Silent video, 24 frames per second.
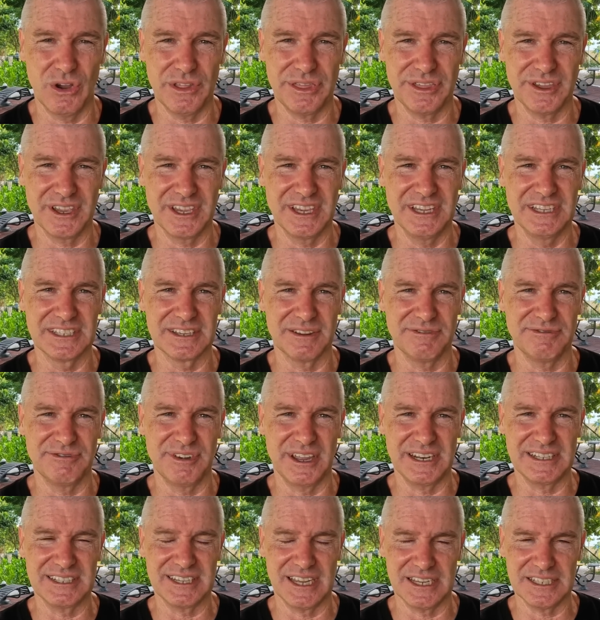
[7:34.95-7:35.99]
I think he's a
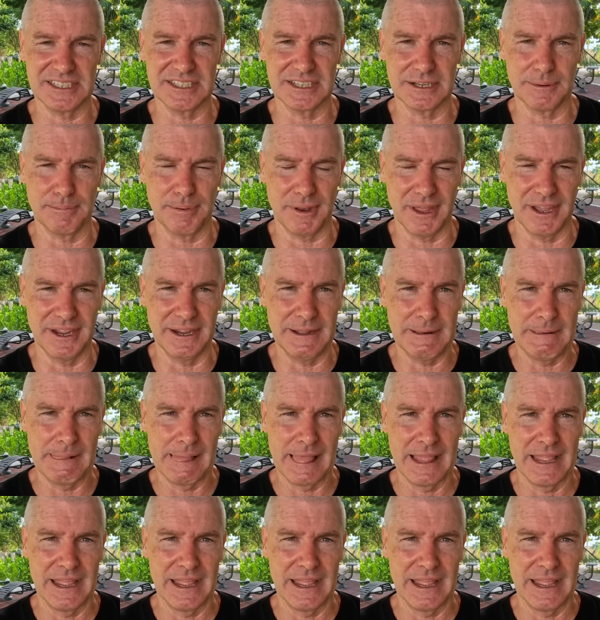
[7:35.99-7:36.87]
fantastic player,